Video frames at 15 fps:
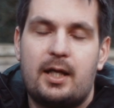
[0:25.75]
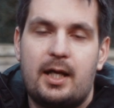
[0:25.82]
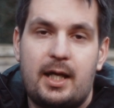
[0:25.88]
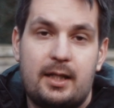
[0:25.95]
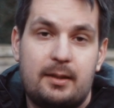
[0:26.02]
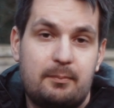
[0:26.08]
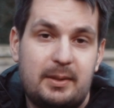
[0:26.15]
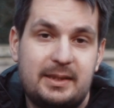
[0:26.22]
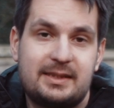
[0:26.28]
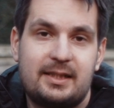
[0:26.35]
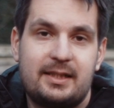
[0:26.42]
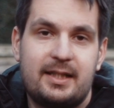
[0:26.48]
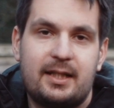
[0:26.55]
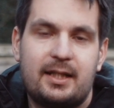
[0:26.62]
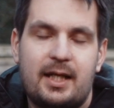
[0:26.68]
and
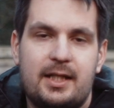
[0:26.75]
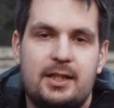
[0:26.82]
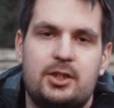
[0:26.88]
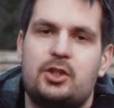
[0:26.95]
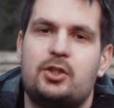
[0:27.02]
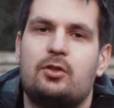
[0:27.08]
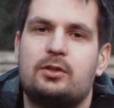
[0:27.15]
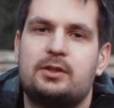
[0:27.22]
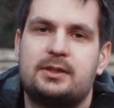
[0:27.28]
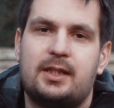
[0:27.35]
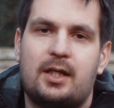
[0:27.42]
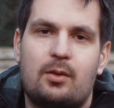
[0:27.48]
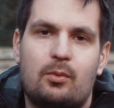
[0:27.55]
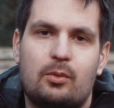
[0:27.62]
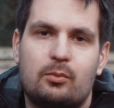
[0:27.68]
basically get any shots
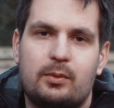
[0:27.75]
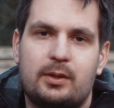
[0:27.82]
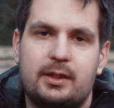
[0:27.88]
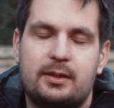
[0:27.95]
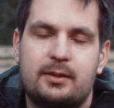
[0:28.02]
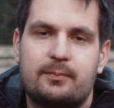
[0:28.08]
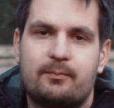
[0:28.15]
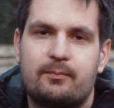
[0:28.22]
that I want with it.